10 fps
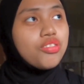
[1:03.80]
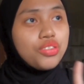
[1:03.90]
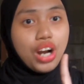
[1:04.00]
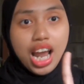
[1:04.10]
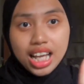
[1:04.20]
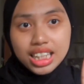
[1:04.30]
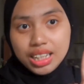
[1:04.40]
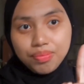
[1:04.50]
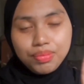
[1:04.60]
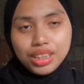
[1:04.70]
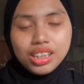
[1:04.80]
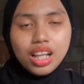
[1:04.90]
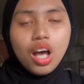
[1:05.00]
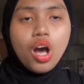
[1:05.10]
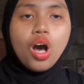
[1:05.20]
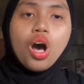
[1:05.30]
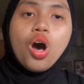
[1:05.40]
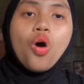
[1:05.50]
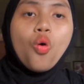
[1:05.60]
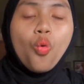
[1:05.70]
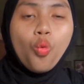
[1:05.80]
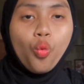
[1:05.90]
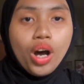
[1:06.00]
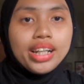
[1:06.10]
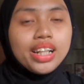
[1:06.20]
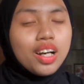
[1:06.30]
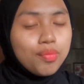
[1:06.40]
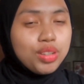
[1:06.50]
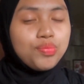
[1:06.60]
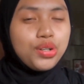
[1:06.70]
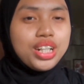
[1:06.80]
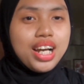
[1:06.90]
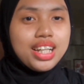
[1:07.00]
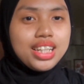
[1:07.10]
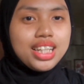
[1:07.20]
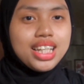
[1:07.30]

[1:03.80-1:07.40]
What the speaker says: For example, one common product